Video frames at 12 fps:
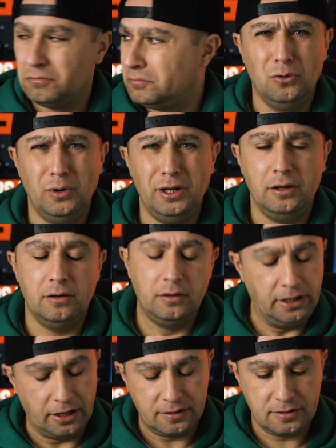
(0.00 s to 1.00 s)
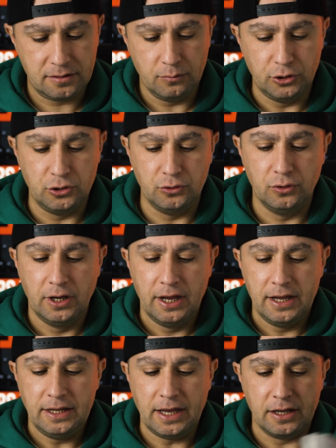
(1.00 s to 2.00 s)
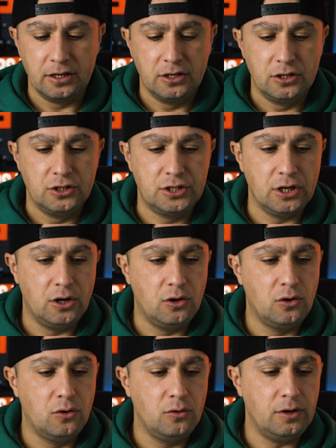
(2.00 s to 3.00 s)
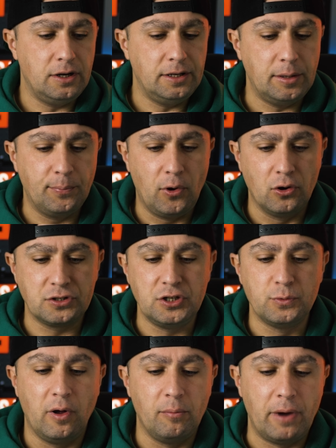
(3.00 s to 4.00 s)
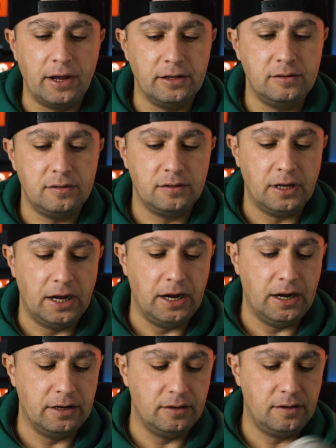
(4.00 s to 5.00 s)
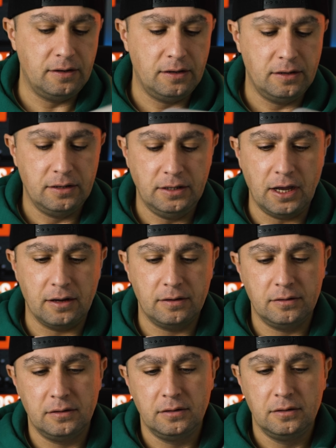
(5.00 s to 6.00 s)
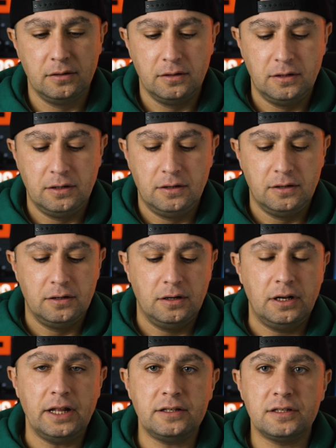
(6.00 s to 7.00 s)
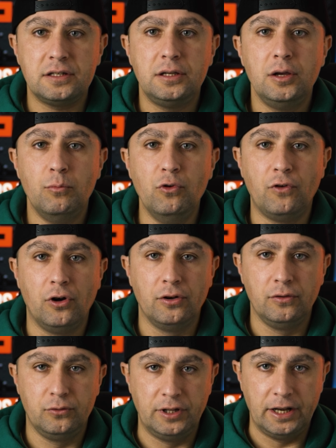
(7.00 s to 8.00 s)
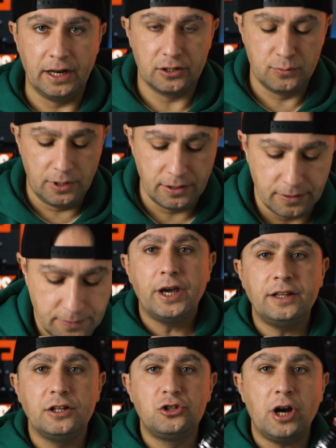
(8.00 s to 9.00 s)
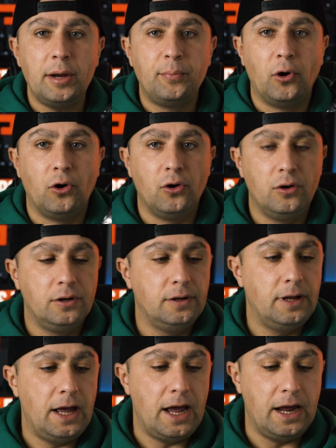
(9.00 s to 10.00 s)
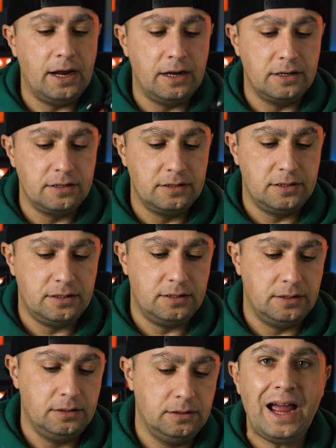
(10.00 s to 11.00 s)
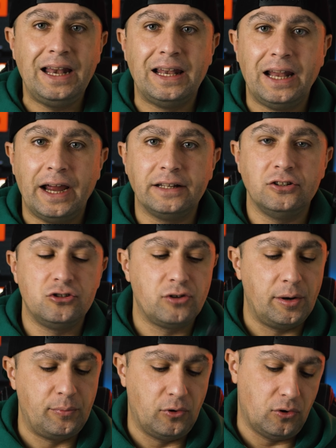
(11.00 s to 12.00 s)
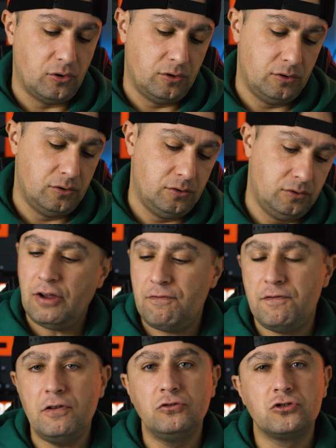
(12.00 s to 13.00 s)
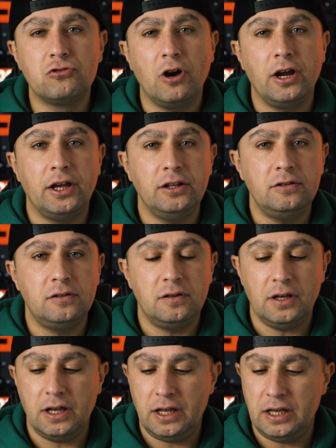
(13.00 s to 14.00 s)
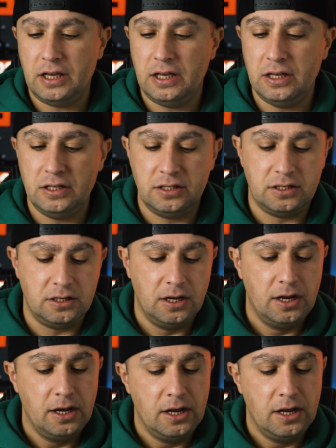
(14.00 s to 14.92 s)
Do we? Yes, we do. Yeah, so the box is well made, and yeah, let's move on to the next one. You get the tripod, and I like this tripod. It feels great. Is